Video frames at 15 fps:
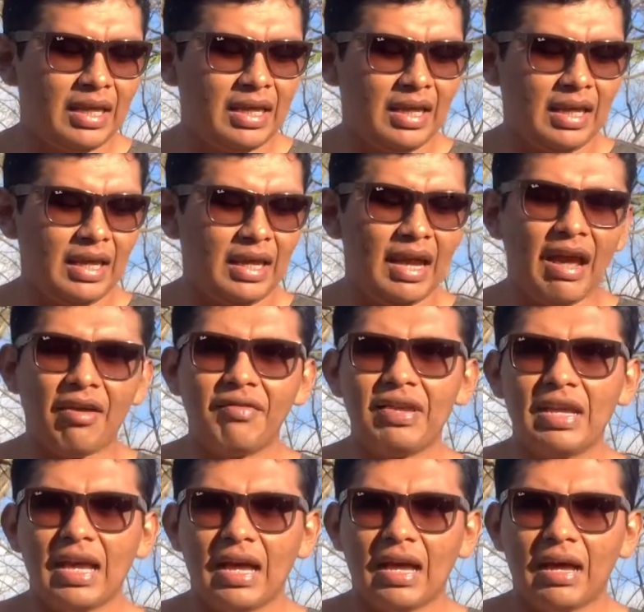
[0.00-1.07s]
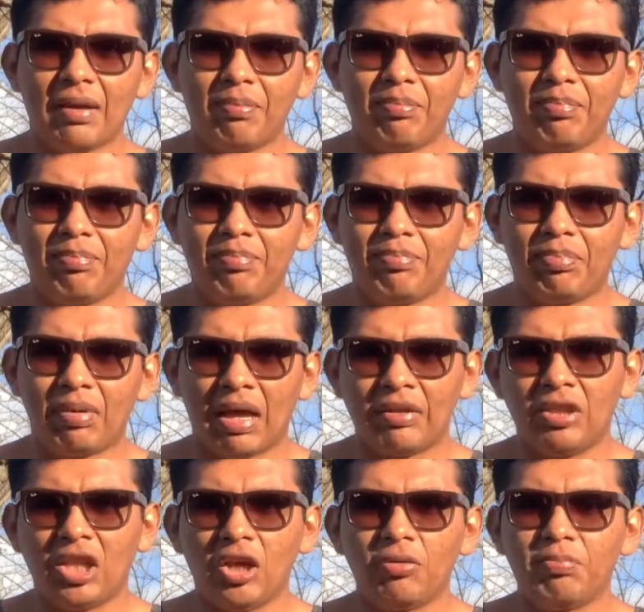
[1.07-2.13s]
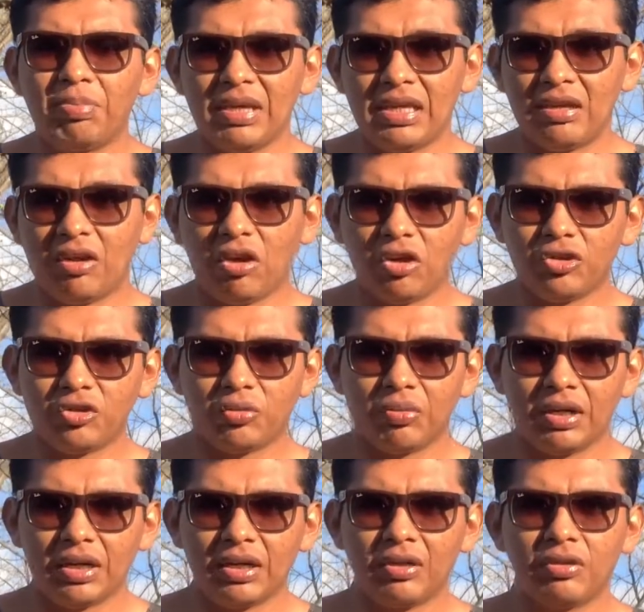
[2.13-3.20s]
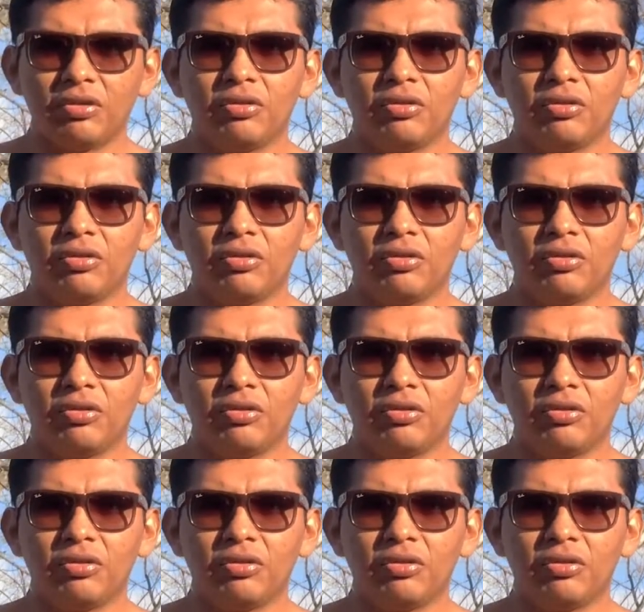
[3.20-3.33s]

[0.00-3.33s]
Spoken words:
having a non-paying customer